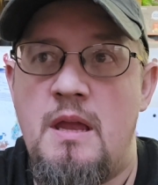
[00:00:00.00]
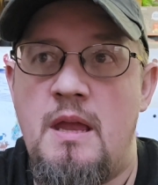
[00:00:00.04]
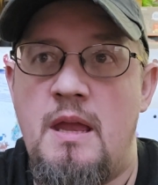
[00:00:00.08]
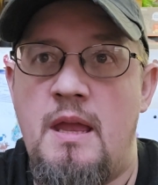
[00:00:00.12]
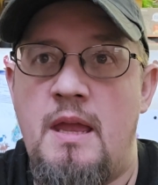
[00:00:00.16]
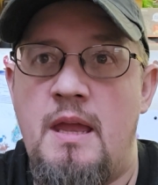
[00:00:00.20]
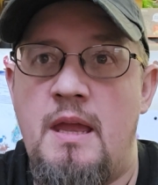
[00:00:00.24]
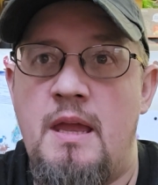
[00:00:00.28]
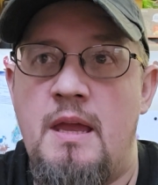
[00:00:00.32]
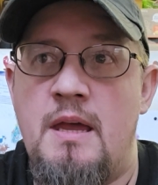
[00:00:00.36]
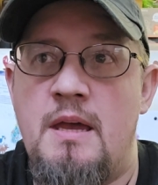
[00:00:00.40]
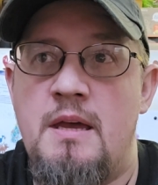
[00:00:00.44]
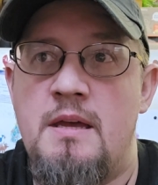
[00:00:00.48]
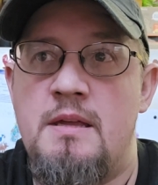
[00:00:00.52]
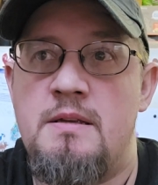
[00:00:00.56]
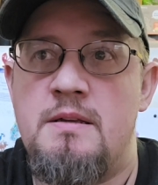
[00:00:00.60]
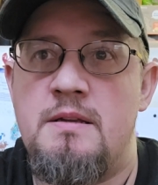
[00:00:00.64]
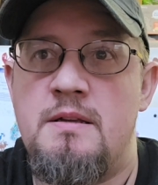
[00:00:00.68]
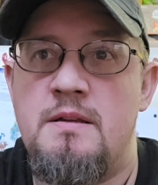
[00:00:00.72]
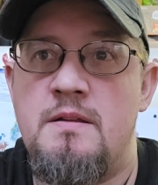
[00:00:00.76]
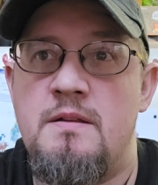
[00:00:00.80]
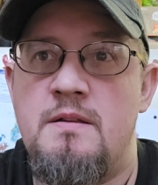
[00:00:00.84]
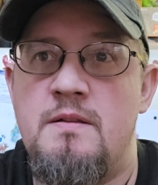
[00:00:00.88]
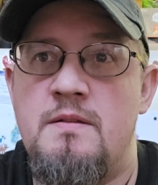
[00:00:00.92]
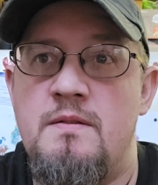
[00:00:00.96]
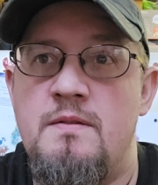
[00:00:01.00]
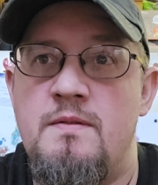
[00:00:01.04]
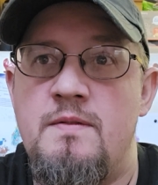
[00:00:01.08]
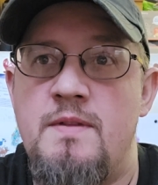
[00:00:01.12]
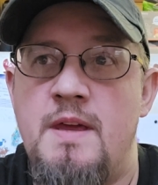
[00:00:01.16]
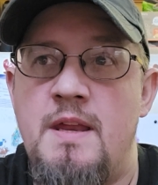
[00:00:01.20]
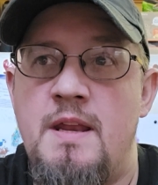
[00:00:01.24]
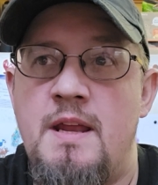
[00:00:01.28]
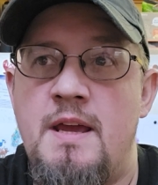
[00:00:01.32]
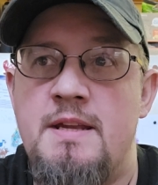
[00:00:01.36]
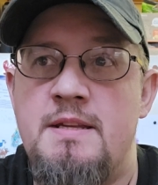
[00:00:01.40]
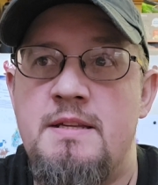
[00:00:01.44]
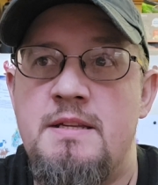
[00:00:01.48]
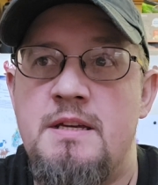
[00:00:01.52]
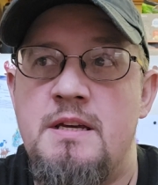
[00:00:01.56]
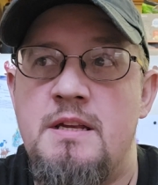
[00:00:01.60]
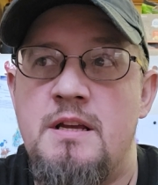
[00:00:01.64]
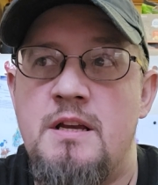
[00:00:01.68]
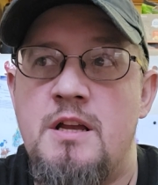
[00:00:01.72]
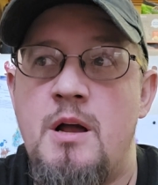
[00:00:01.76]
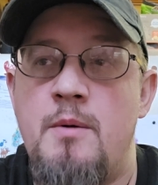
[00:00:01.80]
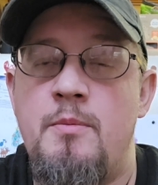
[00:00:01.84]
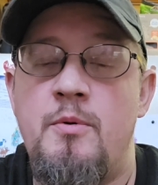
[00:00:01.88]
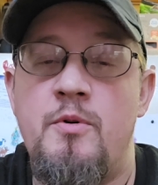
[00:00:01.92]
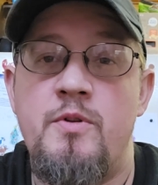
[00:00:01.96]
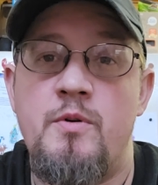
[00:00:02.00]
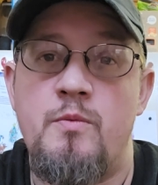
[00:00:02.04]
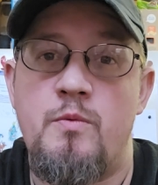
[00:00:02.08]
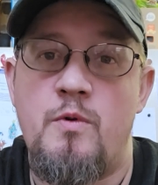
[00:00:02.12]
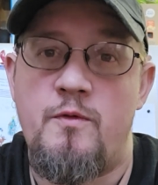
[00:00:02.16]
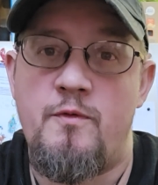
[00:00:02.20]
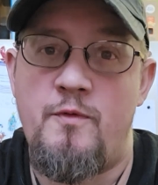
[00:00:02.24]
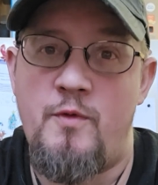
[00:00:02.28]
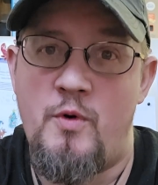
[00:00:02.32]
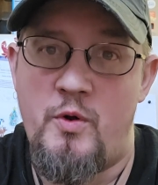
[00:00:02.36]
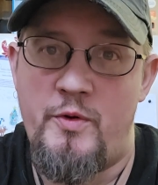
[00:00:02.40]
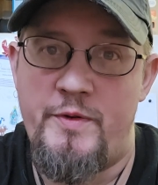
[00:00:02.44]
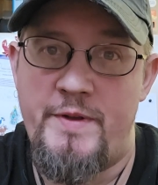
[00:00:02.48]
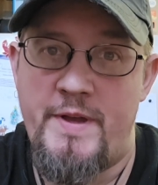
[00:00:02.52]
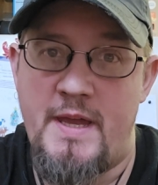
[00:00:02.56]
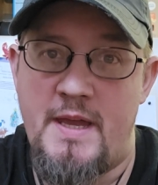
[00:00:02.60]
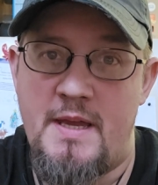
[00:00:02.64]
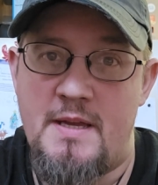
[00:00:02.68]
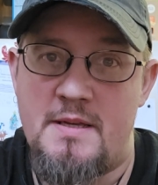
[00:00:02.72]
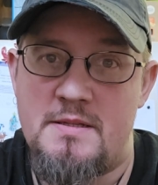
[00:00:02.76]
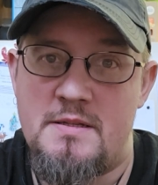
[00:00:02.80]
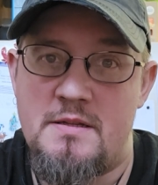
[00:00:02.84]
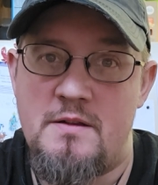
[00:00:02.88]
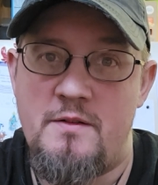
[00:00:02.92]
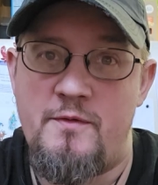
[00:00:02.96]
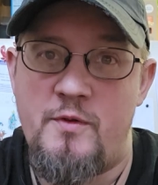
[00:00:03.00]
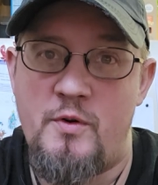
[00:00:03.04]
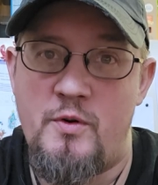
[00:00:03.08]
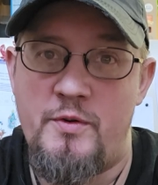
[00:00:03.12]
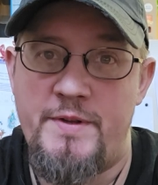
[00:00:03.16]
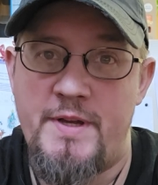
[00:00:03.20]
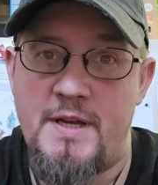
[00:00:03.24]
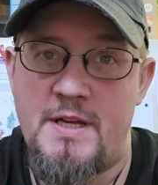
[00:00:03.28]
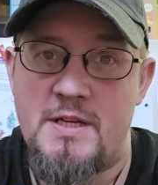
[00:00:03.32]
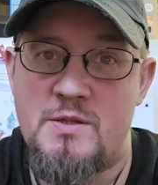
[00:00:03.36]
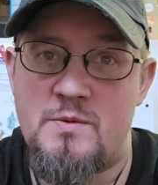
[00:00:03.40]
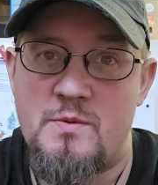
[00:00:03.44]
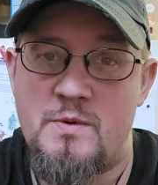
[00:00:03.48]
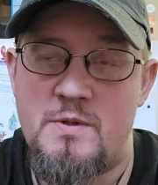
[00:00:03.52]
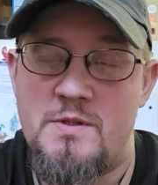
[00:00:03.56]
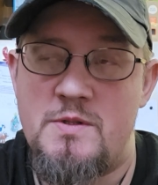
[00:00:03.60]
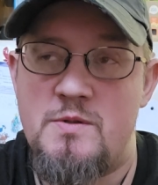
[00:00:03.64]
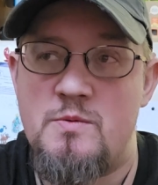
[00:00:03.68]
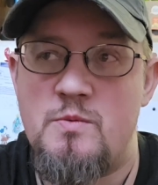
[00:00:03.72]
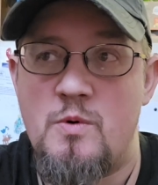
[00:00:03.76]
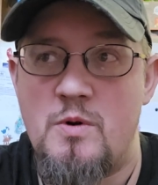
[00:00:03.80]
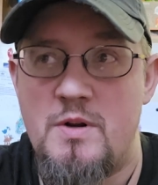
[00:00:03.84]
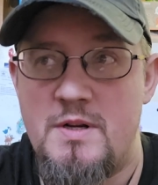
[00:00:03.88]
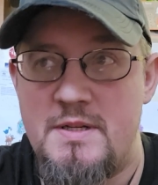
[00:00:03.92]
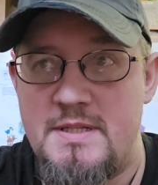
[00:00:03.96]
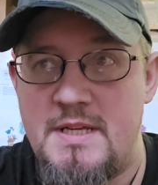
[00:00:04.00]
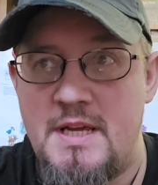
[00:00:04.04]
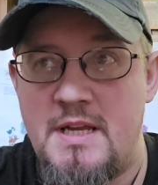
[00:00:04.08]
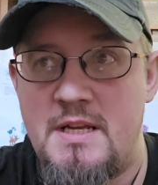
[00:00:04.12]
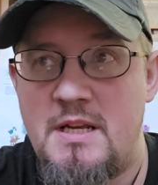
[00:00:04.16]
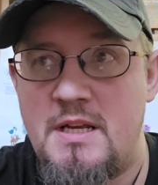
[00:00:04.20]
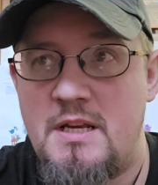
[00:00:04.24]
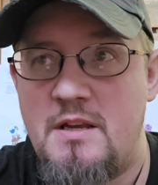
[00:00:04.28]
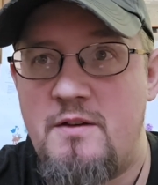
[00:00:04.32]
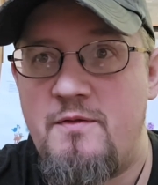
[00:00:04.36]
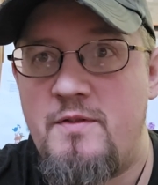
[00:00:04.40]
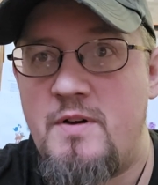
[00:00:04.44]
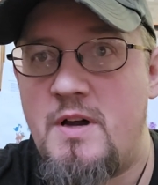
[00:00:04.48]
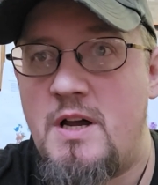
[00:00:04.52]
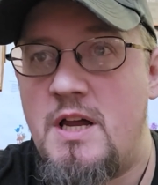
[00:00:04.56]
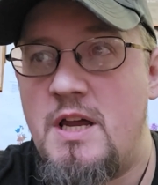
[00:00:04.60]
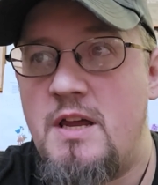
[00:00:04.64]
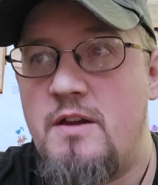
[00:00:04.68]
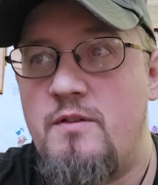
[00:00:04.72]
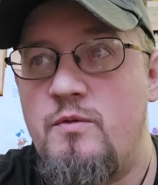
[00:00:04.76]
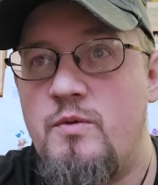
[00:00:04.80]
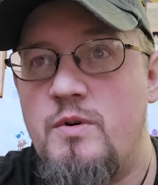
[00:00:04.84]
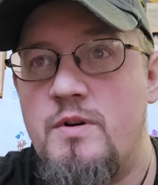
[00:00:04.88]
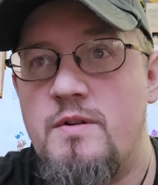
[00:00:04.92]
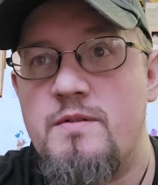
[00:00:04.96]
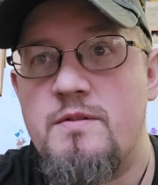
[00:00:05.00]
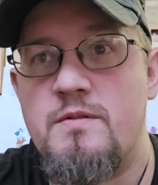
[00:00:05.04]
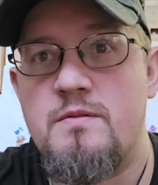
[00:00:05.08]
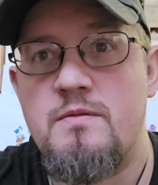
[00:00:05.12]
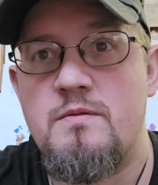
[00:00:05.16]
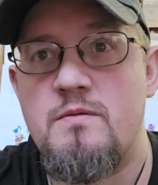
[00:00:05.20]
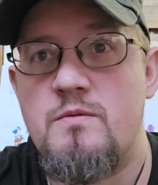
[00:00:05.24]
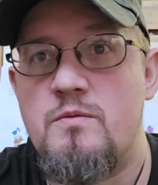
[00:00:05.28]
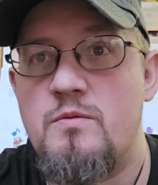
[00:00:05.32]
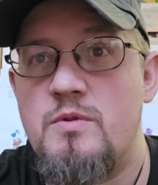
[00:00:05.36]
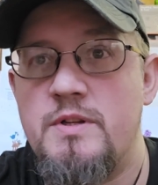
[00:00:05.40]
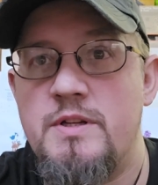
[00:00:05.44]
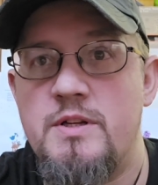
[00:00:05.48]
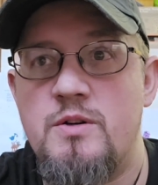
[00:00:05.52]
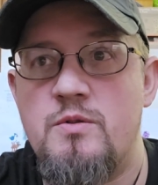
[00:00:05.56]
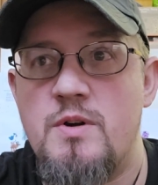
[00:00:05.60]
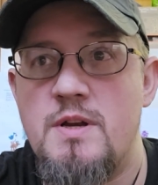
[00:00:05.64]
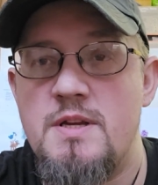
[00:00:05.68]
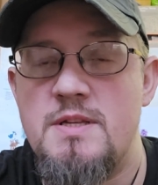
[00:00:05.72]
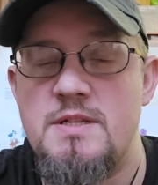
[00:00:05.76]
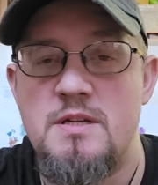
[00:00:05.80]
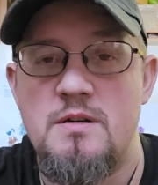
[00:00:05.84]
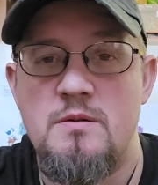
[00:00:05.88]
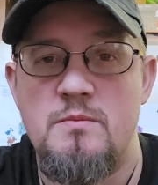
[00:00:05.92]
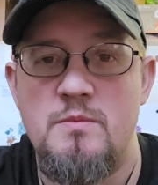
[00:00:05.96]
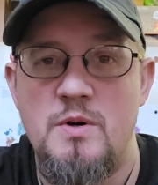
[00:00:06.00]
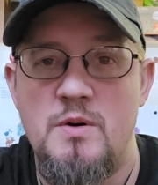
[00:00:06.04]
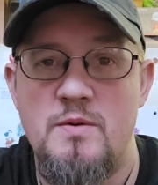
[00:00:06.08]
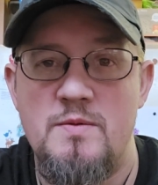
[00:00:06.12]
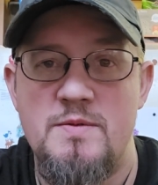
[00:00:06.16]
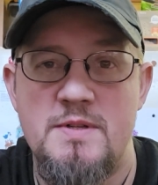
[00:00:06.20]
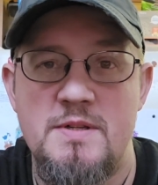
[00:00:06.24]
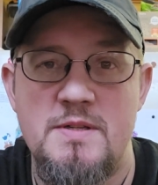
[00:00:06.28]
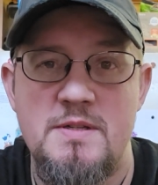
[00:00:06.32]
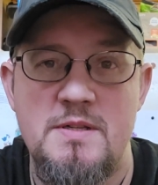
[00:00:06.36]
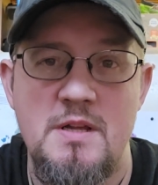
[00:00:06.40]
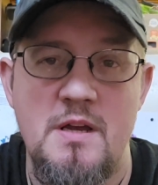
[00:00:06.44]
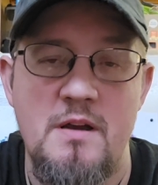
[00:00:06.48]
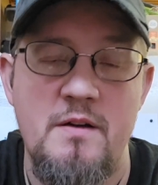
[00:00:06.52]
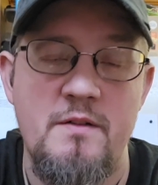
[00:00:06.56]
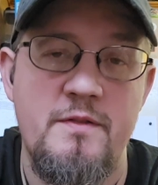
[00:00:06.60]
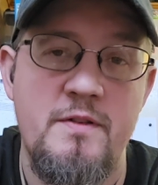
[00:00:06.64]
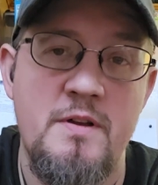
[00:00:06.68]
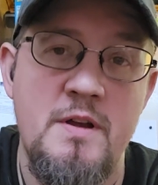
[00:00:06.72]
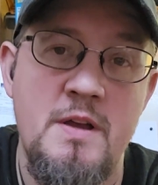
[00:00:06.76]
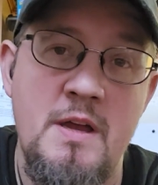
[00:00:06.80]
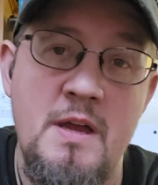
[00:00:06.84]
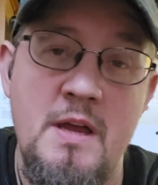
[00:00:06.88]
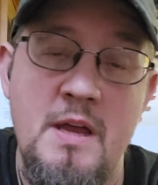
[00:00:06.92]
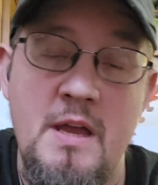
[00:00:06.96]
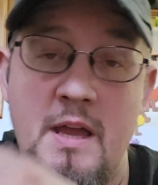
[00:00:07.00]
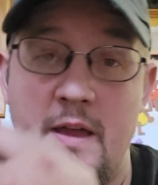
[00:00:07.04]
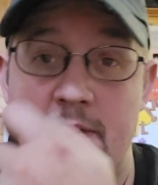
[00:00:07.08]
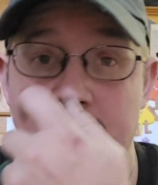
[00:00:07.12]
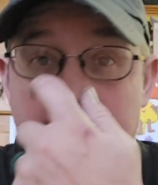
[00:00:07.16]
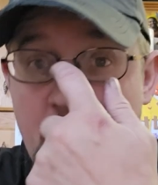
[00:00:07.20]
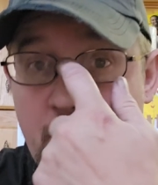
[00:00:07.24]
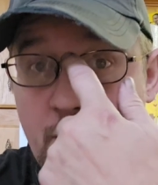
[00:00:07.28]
and then I did a couple that were full tangs, and the full tangs ones were in 1095 with really crazy Hamones and stuff. And they